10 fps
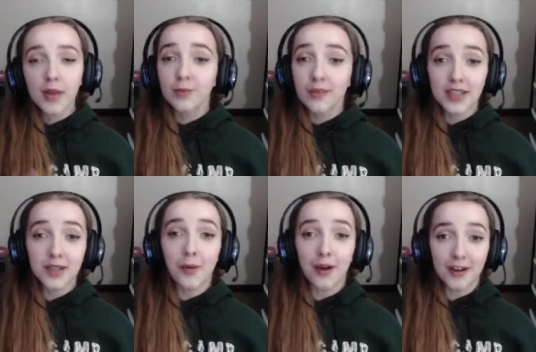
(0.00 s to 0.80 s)
really
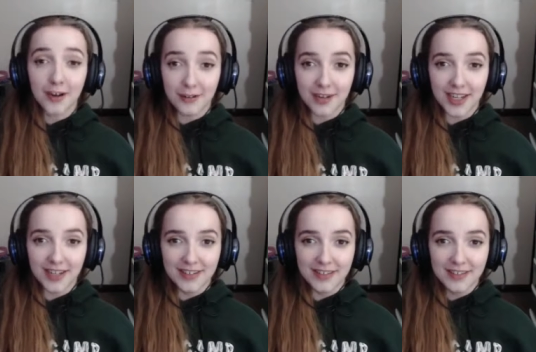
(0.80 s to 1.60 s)
want a
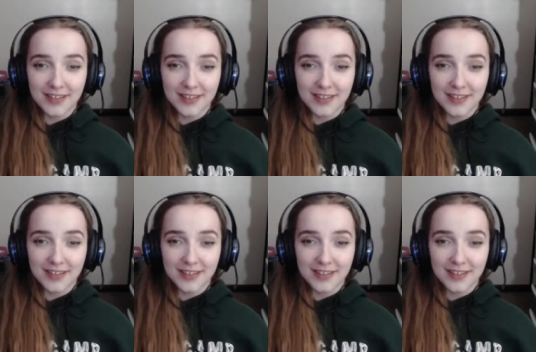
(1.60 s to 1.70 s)
grid.